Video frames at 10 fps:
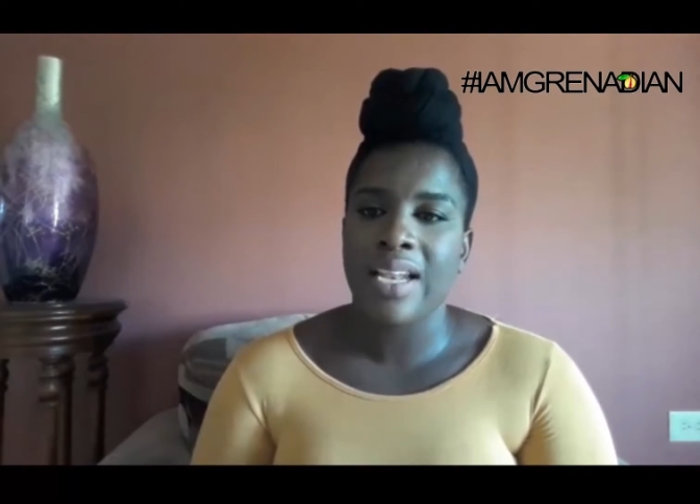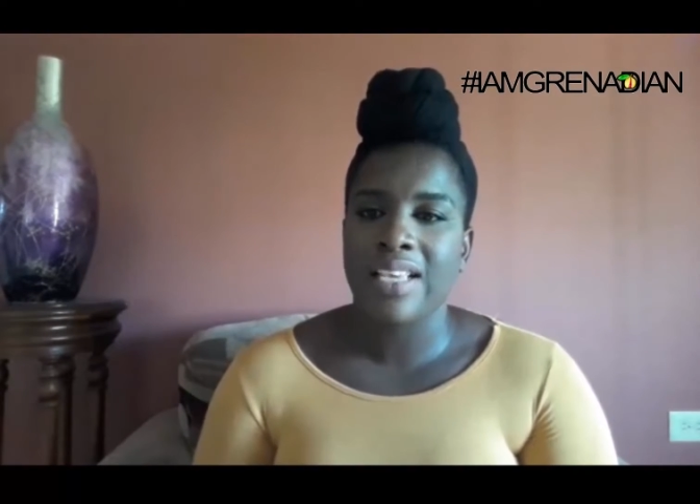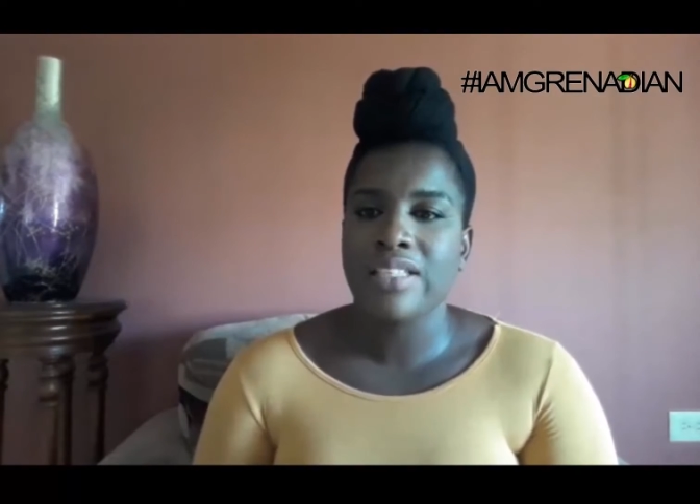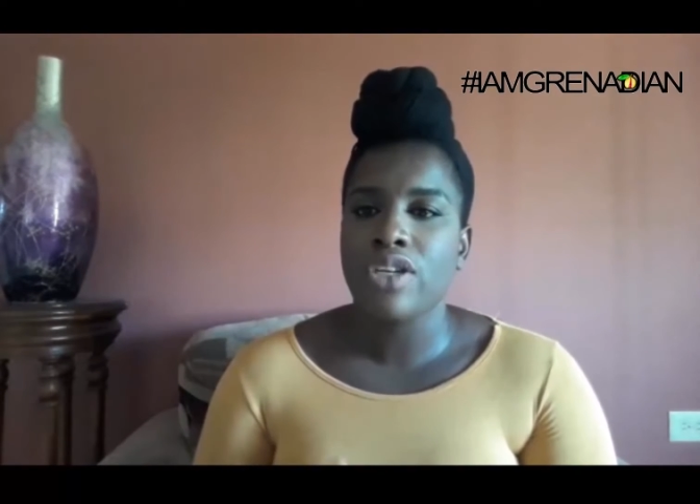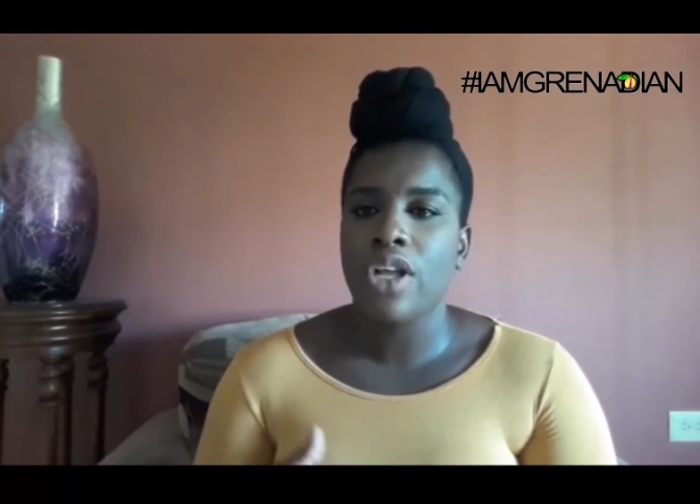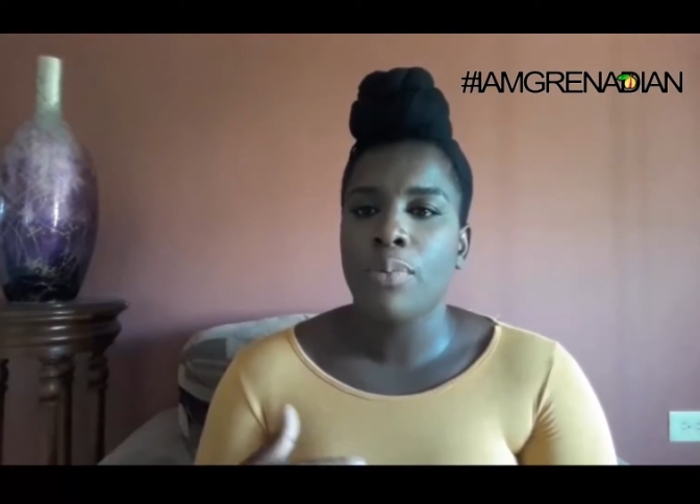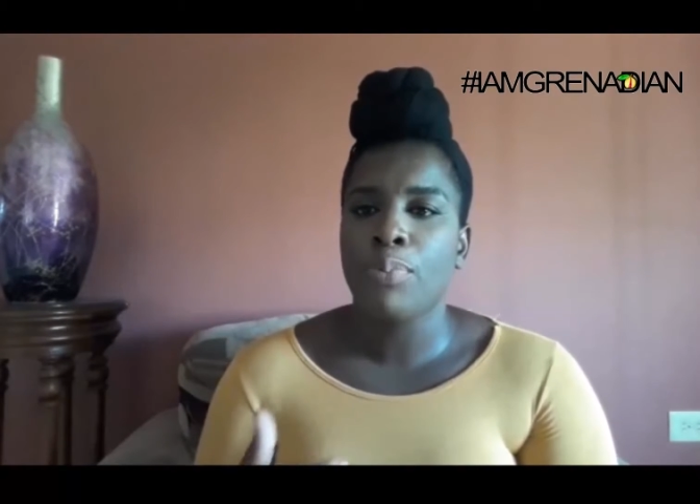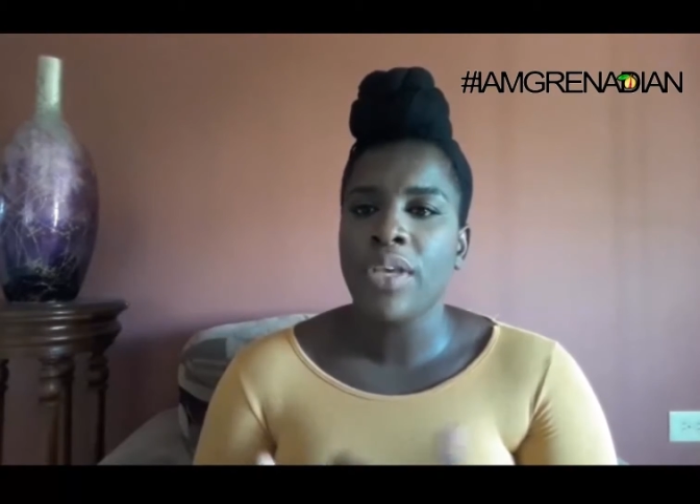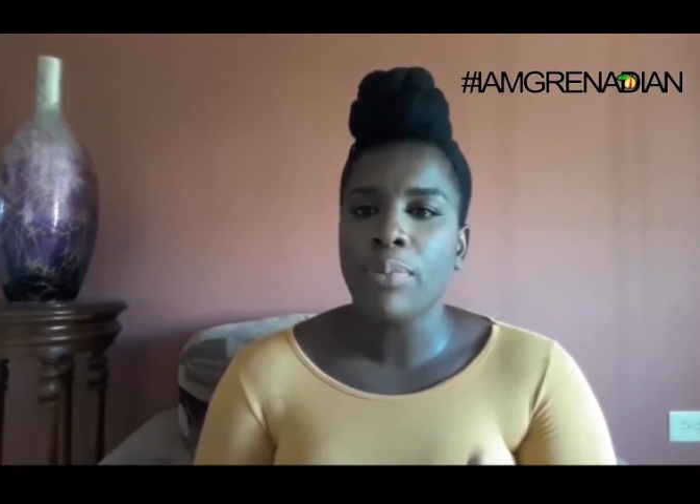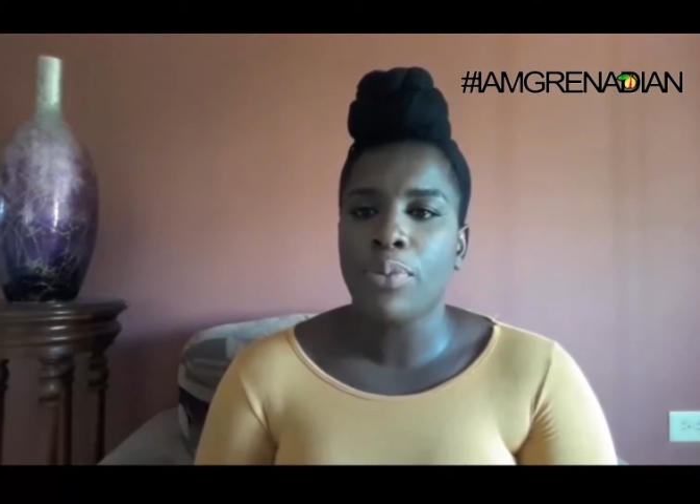and external
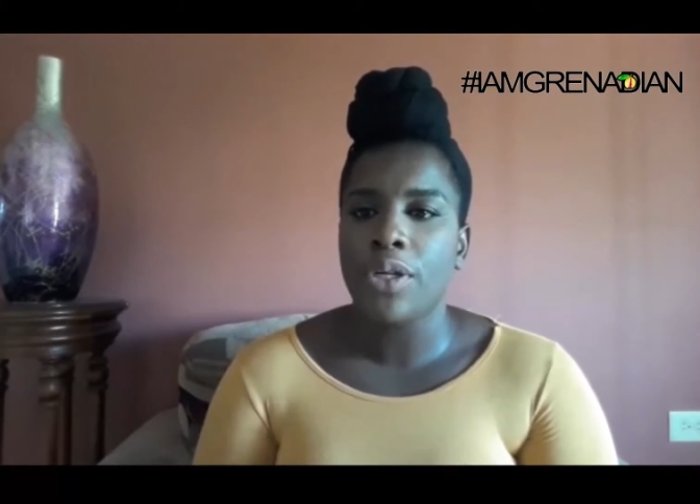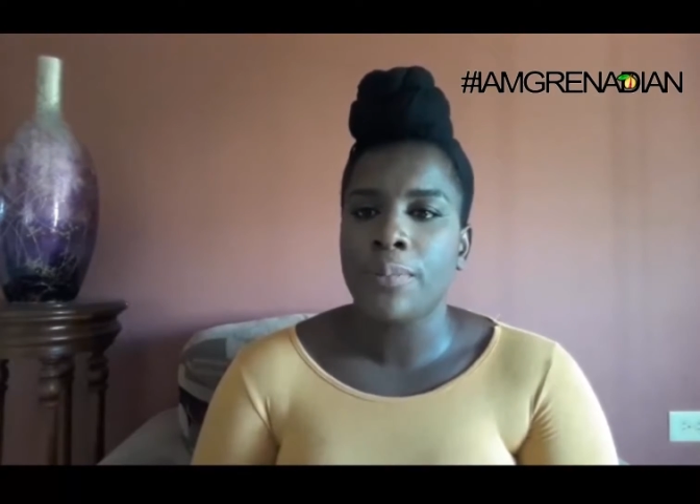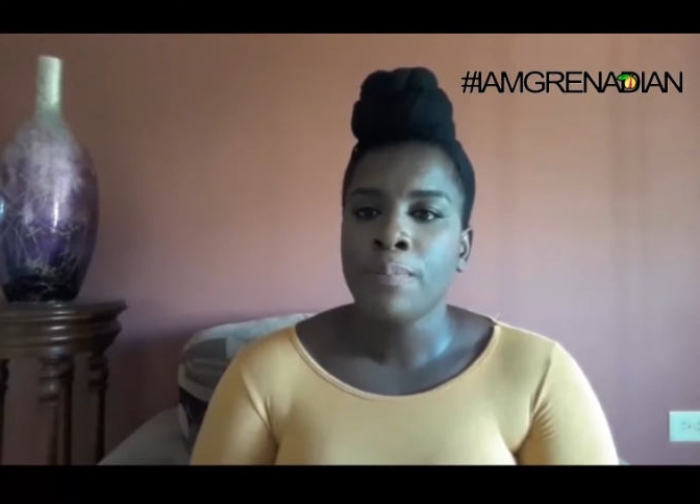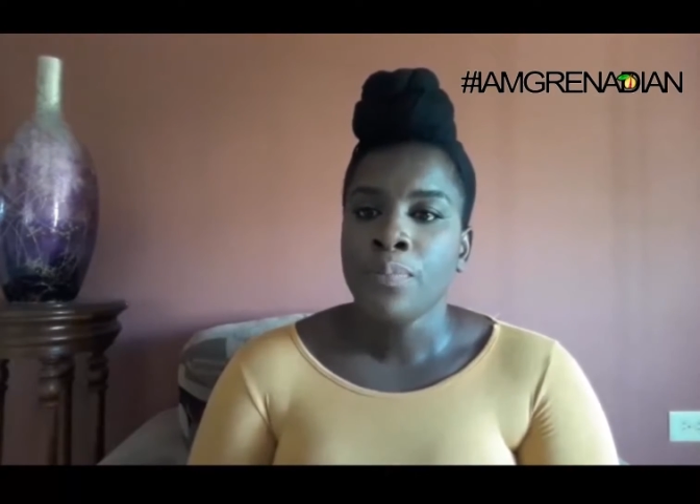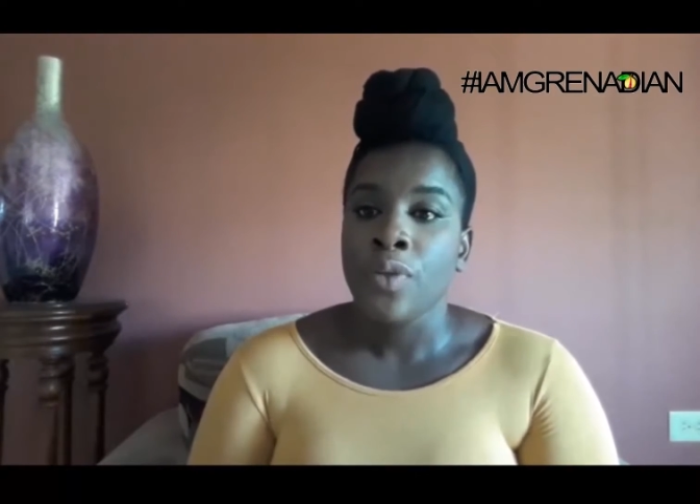people